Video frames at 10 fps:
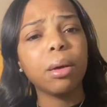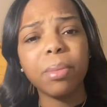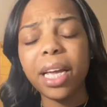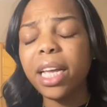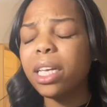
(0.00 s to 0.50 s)

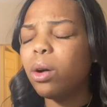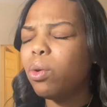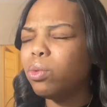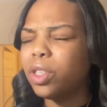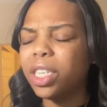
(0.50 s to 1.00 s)

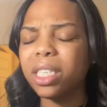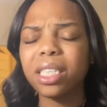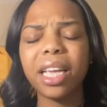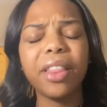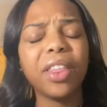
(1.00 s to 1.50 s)

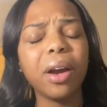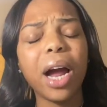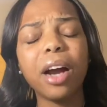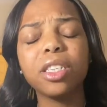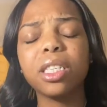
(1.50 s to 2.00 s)
there
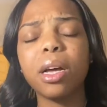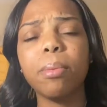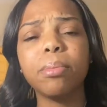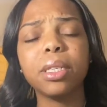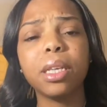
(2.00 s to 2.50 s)
are
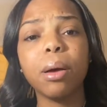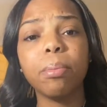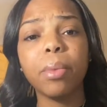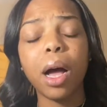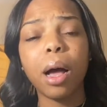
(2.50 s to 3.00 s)
some
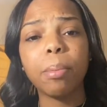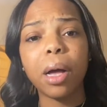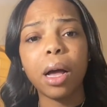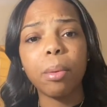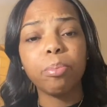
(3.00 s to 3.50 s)

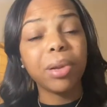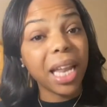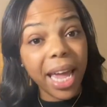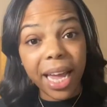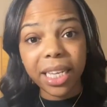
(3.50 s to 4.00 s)

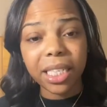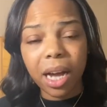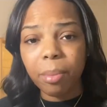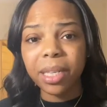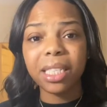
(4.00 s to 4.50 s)
plagues
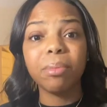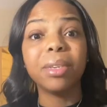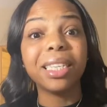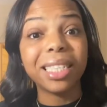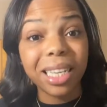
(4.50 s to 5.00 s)
coming, some
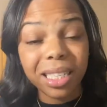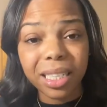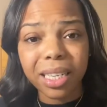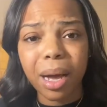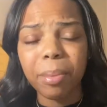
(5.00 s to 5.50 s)
diseases
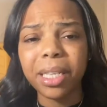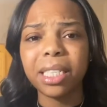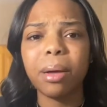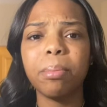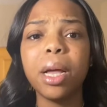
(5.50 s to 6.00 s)
coming,
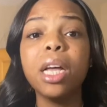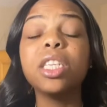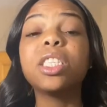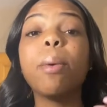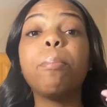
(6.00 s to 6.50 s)

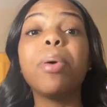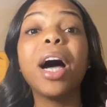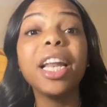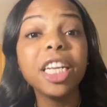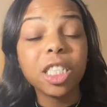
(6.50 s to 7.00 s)
some
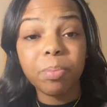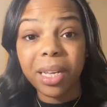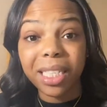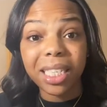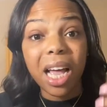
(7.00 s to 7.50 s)

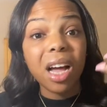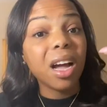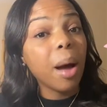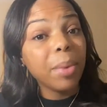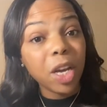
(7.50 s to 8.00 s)
punishments
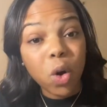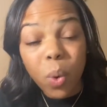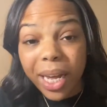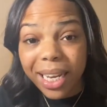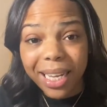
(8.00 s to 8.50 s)
coming
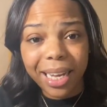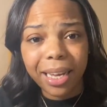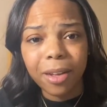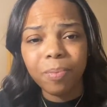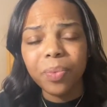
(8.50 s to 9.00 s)
quickly
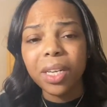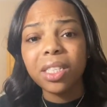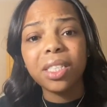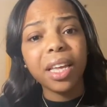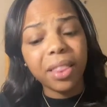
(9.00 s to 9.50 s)

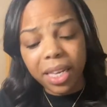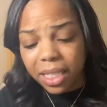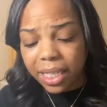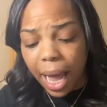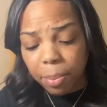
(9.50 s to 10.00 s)
to this
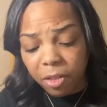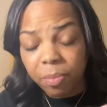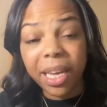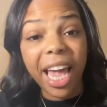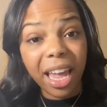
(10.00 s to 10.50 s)
type of
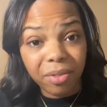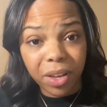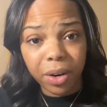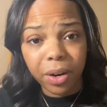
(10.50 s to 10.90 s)
behavior.